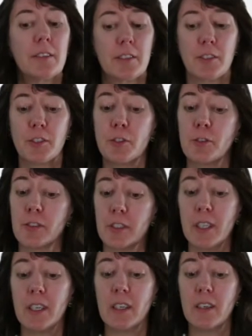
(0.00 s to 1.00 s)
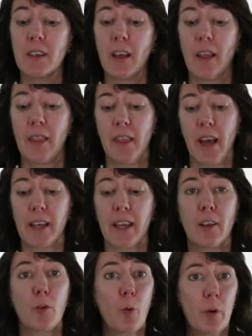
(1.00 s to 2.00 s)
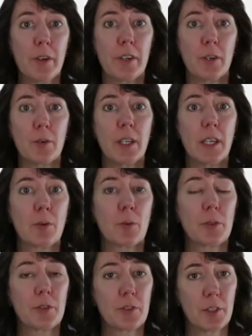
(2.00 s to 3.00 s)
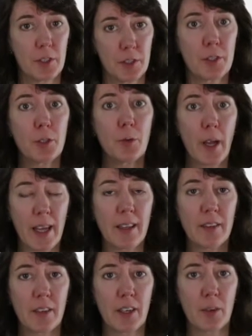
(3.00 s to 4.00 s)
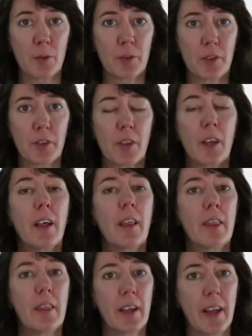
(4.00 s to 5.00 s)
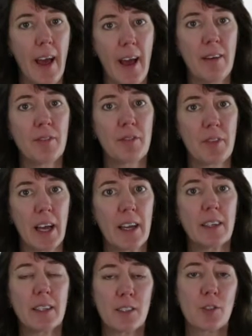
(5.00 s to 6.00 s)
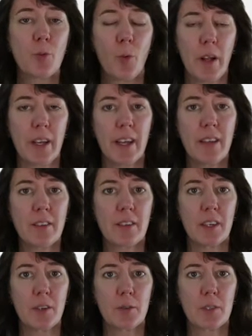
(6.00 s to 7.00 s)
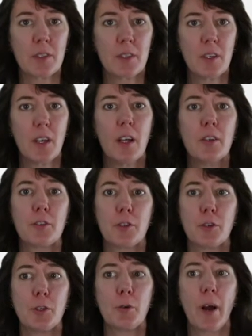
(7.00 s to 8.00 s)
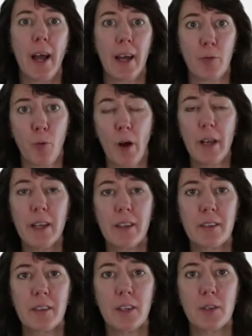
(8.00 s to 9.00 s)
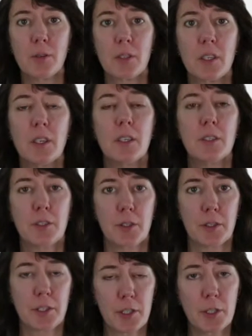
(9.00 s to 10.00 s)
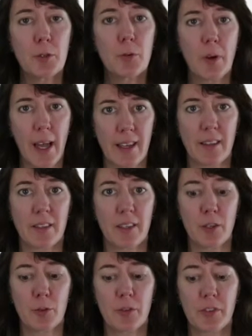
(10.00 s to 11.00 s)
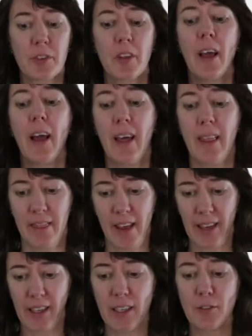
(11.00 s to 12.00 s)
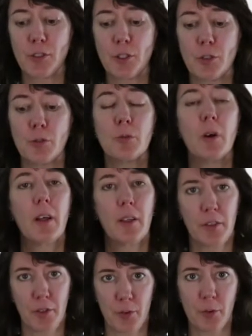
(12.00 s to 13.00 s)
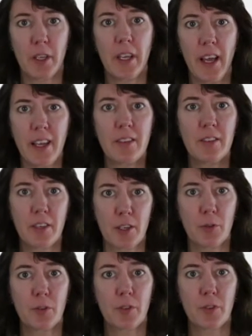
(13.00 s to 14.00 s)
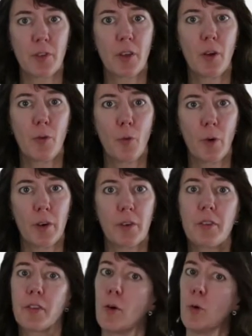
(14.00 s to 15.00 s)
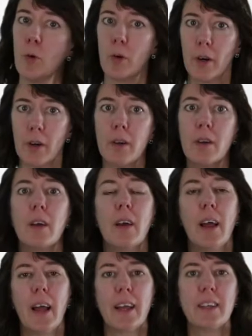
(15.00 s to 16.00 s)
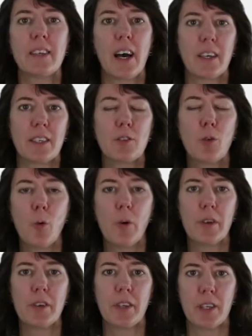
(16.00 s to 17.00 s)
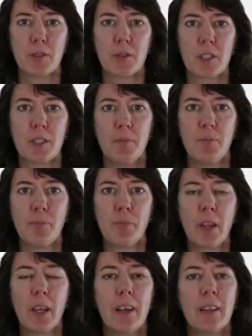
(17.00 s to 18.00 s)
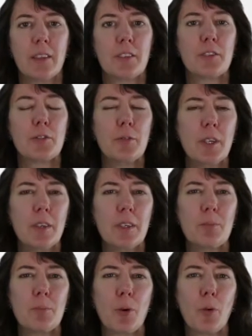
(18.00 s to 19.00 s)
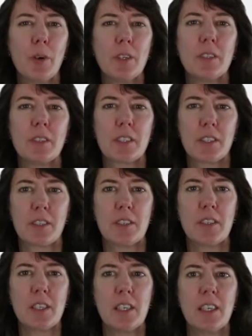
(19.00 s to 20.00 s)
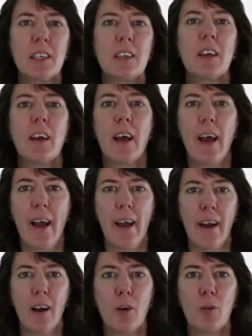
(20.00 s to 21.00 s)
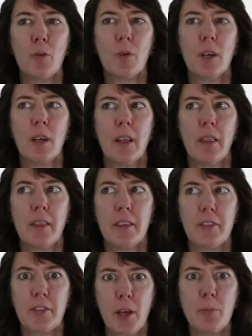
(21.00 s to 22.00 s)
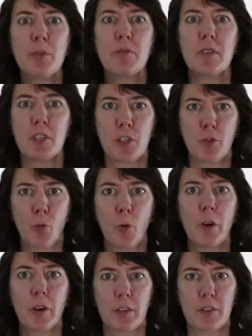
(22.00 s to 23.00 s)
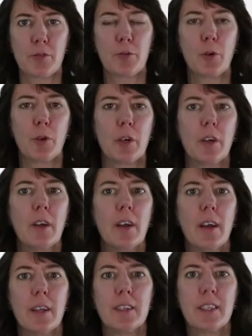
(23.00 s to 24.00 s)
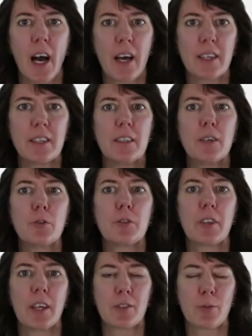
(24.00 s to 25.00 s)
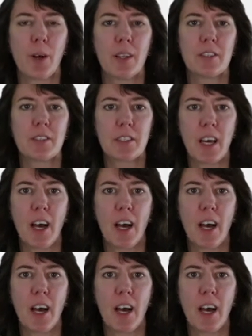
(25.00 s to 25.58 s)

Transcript: Since you see that a quarter note equals 2 eighth notes, then half of that is 1 eighth note. So you'll add 1 eighth note to the 2 eighth notes. That gives you 3 eighth notes worth, or a dotted quarter note. This is very important to see how the subdivision works for dotted notes as well as